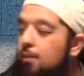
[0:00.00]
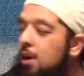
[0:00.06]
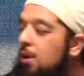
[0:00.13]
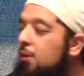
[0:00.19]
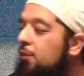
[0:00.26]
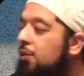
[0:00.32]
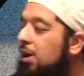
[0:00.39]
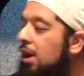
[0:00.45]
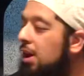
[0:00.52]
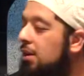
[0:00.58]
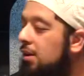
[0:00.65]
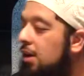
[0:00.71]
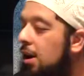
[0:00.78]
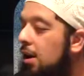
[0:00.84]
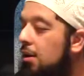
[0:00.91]

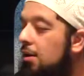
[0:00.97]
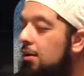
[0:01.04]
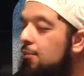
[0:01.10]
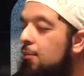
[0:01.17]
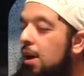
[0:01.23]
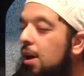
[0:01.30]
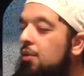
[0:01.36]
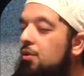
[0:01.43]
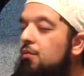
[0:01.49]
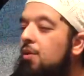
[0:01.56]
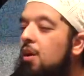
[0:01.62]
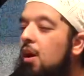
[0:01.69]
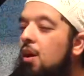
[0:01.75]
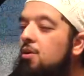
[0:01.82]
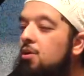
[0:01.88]
Bikufrihinna. Because
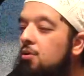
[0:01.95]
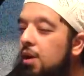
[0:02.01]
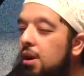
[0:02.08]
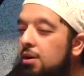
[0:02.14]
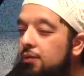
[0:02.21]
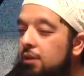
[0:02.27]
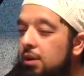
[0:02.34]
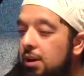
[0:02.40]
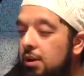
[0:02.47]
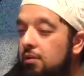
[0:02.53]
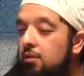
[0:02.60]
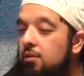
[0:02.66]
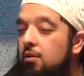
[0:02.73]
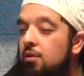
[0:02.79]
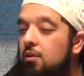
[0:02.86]
of their
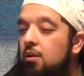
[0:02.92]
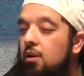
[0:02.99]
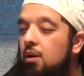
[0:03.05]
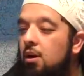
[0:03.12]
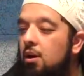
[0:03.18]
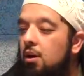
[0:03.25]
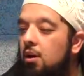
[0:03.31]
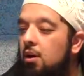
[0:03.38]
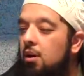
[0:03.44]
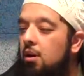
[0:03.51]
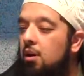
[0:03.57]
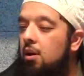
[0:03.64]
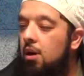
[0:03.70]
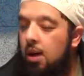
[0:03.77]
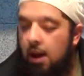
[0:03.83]
ungratefulness.
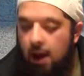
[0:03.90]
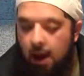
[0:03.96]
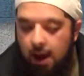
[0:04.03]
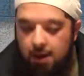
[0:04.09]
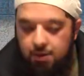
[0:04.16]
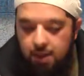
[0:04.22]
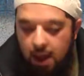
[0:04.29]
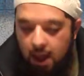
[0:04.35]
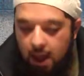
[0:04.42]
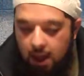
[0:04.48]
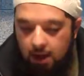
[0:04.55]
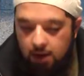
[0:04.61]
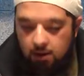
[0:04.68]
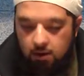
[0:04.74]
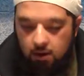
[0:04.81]
And
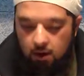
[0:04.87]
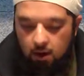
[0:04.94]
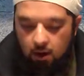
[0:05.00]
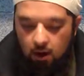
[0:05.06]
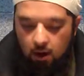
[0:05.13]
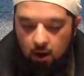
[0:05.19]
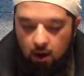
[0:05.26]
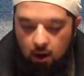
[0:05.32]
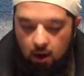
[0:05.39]
then